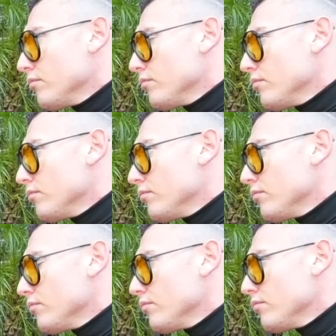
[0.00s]

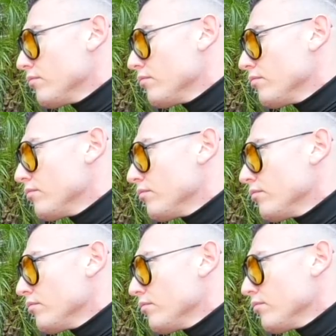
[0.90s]

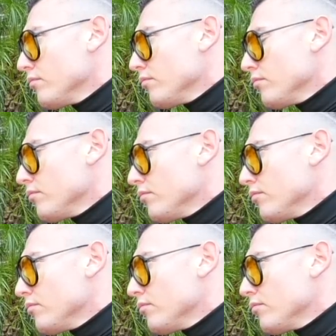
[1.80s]

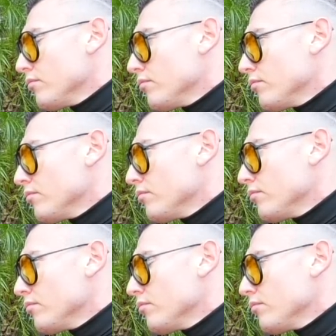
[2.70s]

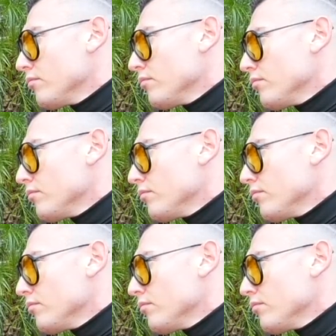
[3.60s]
[no speech]